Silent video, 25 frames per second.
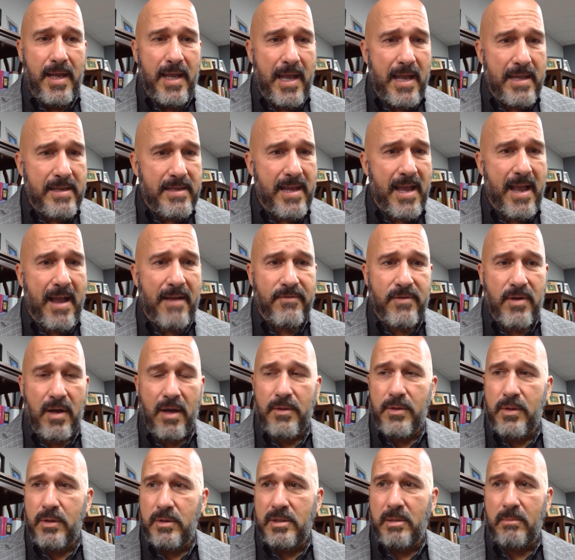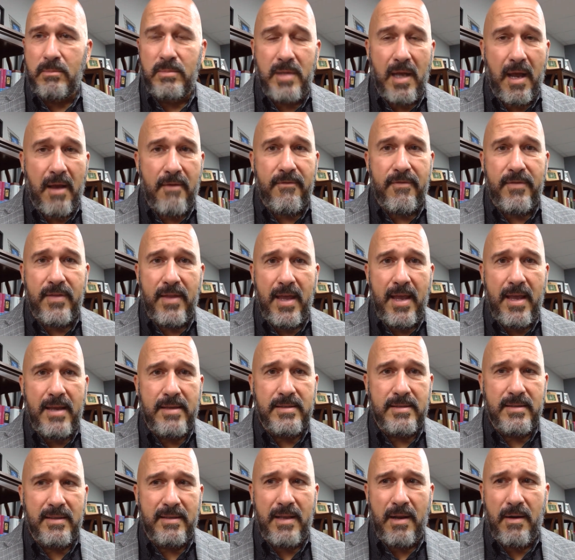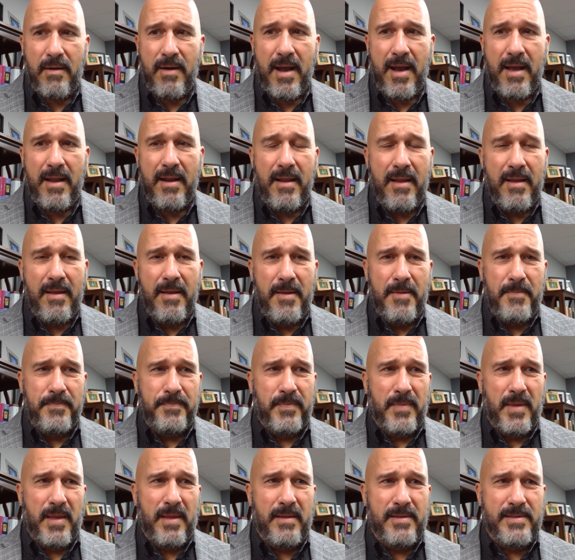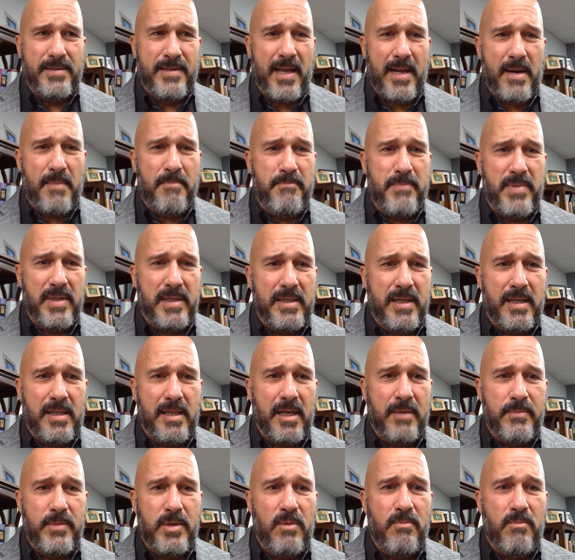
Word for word: And yeah, I've gone through some tough things, and they're not, it's not a billy club.